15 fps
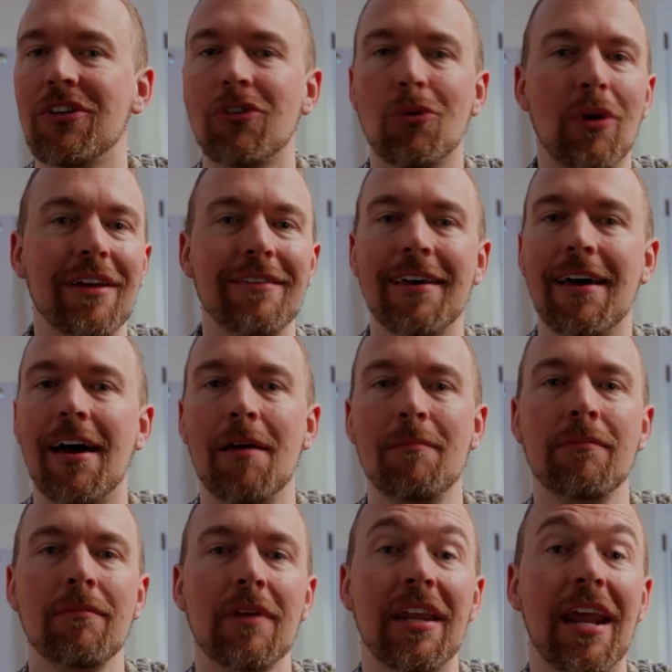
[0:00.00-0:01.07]
at the right
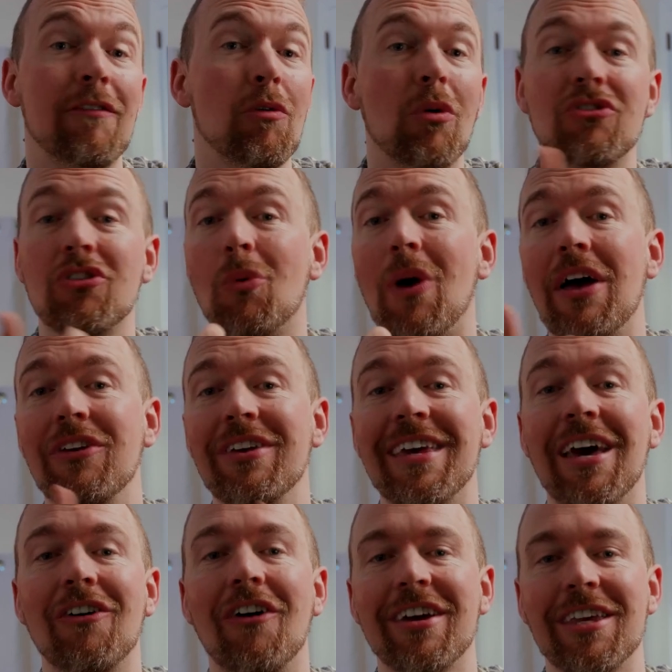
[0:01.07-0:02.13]
time, and every once in a while you
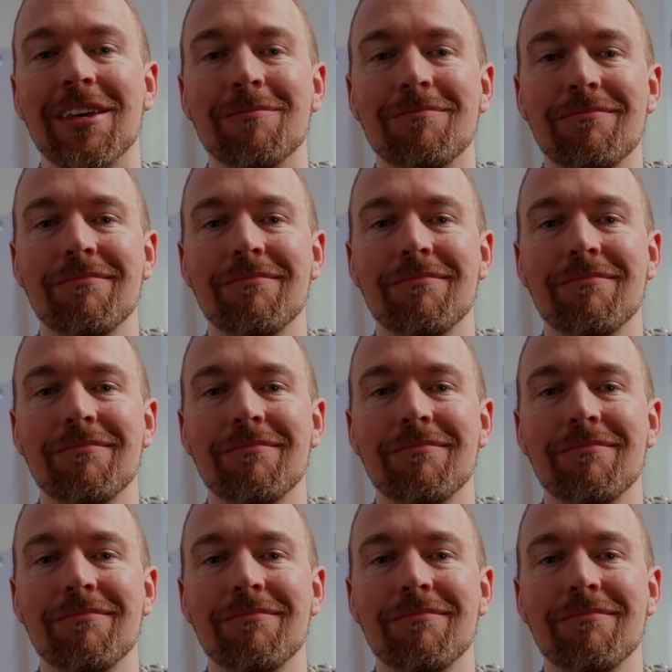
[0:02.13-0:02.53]
get lucky.